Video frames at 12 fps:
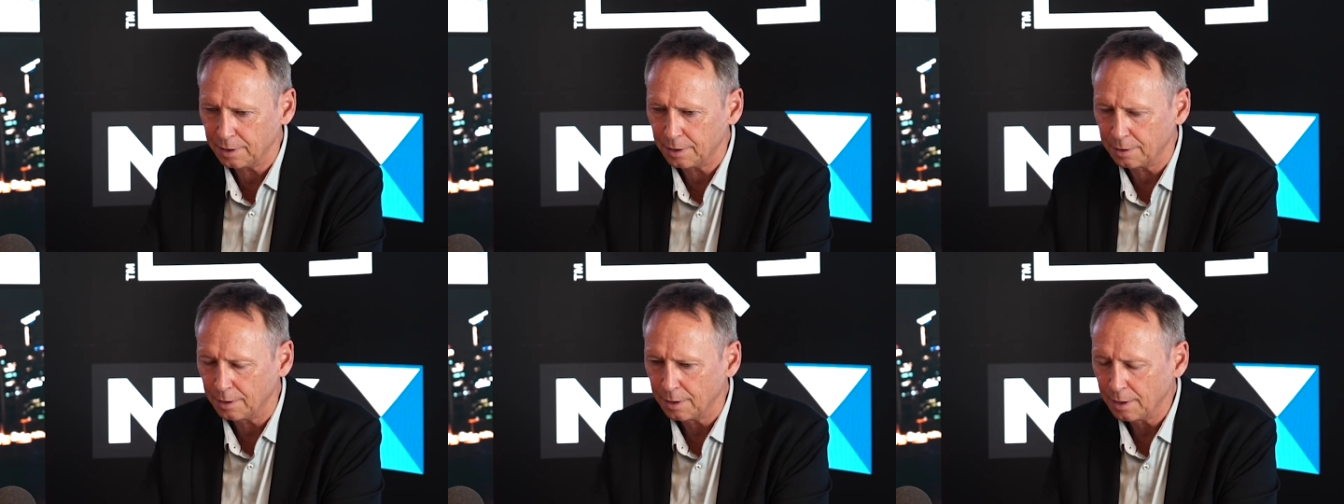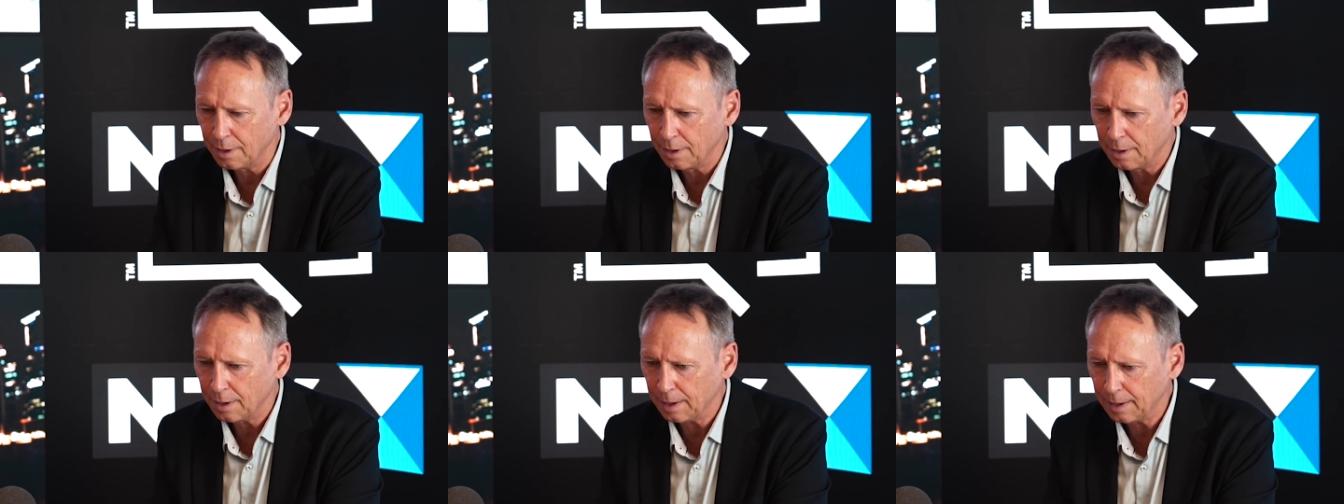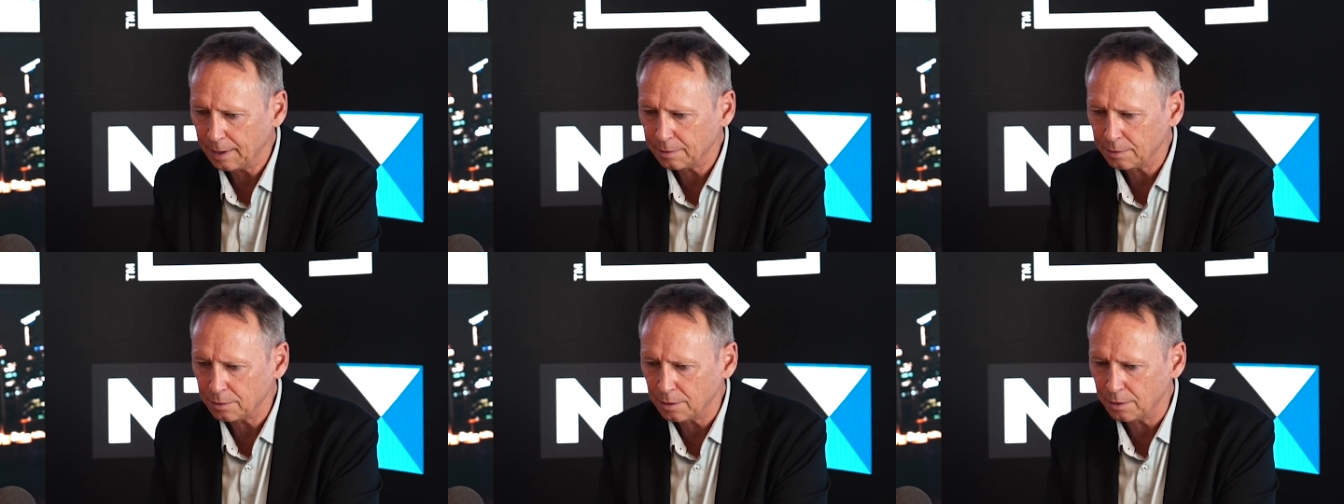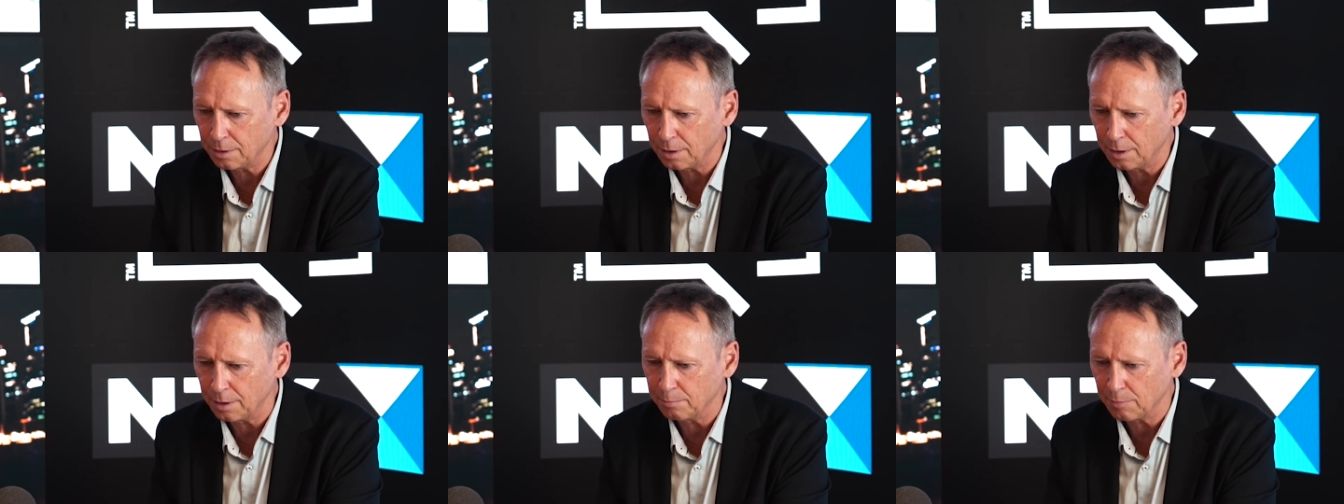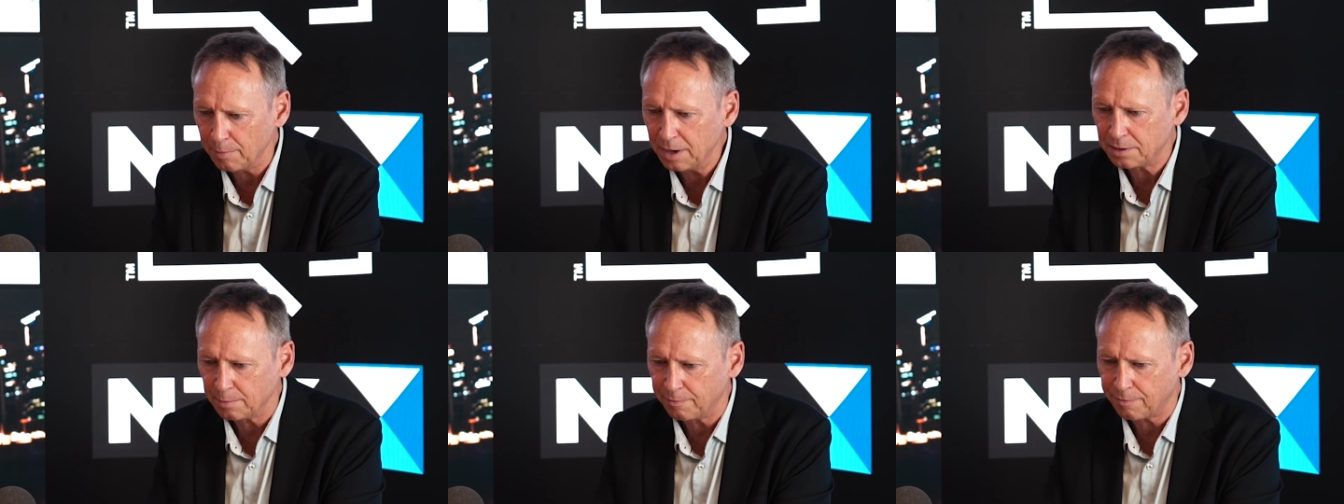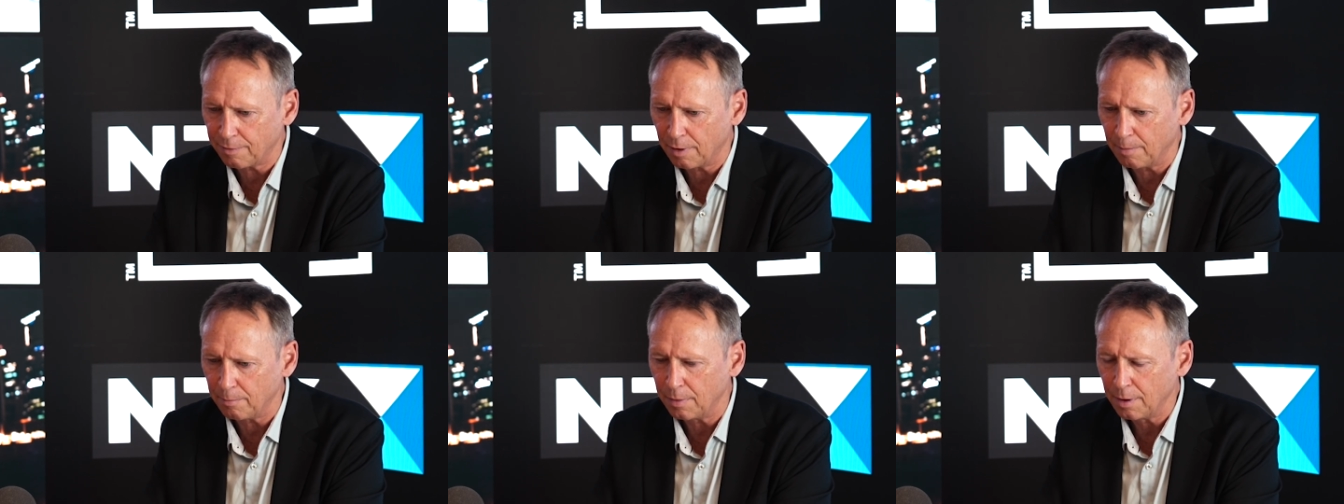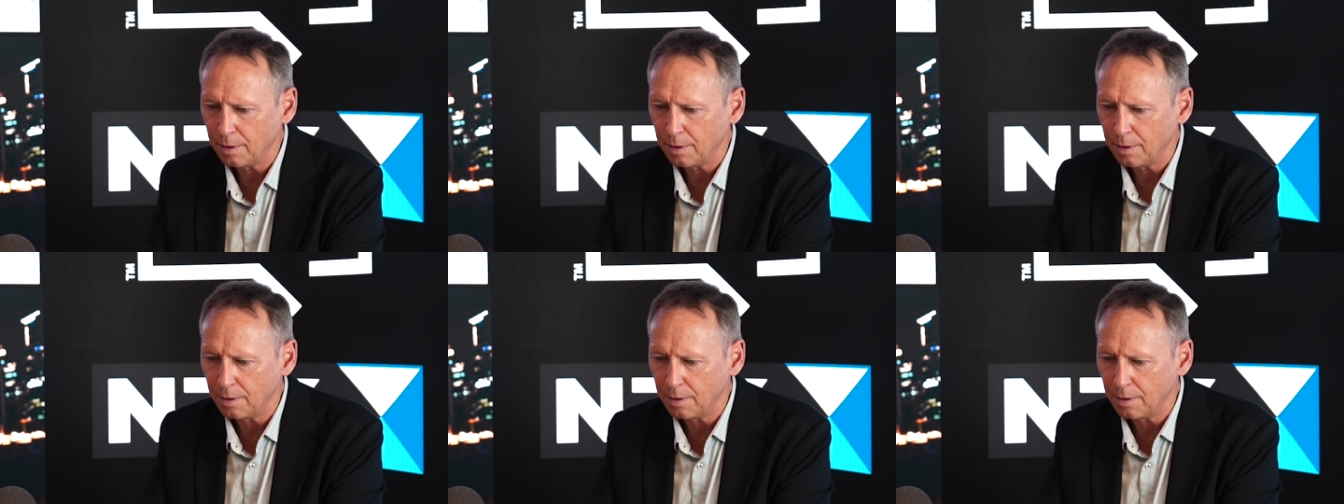in momentum from